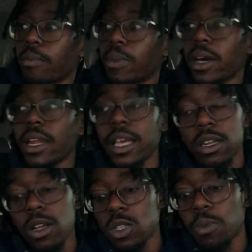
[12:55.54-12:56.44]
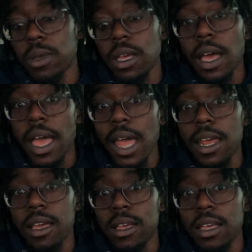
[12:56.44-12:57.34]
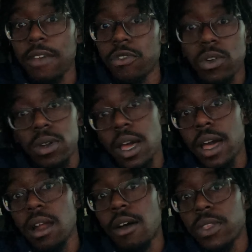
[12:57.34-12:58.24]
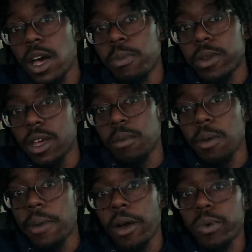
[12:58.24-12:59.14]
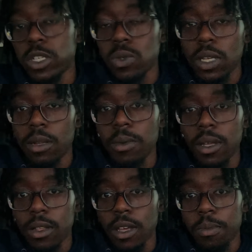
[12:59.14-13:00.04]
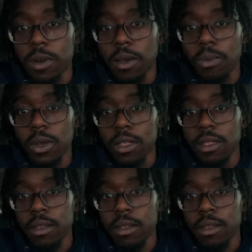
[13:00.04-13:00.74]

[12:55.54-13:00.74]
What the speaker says: But it can also be a headache if you're not on the up and up about what you need to be on the up and up with.